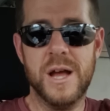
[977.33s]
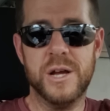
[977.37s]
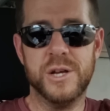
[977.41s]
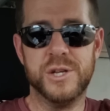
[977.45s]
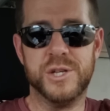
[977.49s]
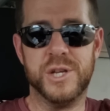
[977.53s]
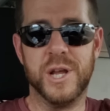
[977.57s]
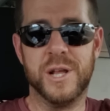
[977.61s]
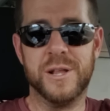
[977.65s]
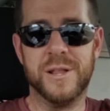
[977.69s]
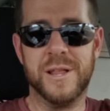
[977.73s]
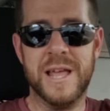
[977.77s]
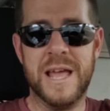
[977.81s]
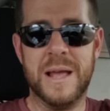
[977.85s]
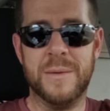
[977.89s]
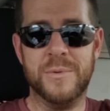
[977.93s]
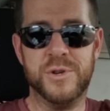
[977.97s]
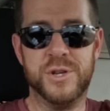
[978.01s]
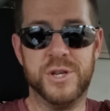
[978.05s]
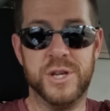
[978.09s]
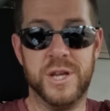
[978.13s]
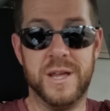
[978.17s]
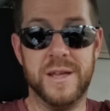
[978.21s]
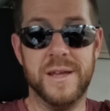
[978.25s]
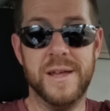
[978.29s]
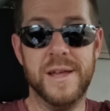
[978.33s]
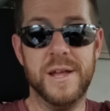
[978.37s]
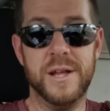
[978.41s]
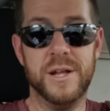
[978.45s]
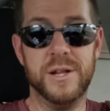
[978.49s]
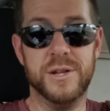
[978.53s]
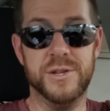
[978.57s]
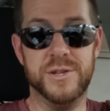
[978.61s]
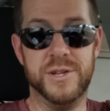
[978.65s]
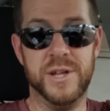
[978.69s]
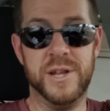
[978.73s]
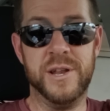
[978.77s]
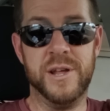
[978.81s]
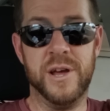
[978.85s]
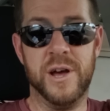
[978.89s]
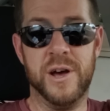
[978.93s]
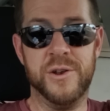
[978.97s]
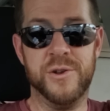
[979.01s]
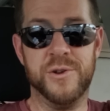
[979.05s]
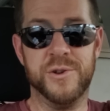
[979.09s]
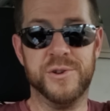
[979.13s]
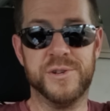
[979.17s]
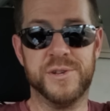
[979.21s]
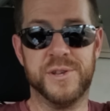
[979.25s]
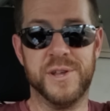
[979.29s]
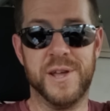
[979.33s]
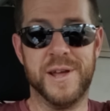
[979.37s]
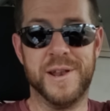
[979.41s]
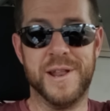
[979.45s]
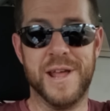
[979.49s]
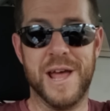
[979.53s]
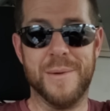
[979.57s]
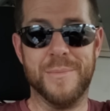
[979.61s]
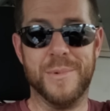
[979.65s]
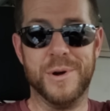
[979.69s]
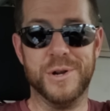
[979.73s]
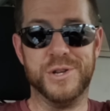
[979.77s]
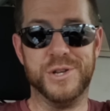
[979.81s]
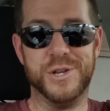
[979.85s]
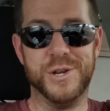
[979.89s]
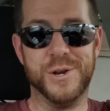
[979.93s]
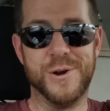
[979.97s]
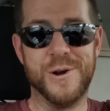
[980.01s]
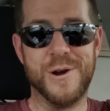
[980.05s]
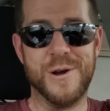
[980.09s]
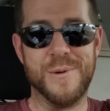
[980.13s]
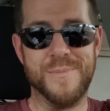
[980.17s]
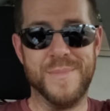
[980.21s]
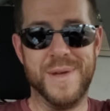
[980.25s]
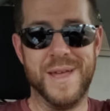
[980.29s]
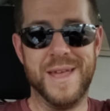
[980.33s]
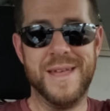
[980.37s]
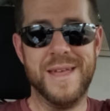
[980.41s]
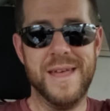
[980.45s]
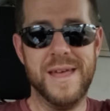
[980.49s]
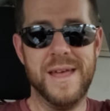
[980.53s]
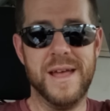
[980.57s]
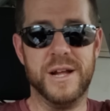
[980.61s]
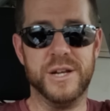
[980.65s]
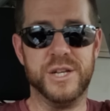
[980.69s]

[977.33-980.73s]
She claimed she didn't understand how much she hurt me,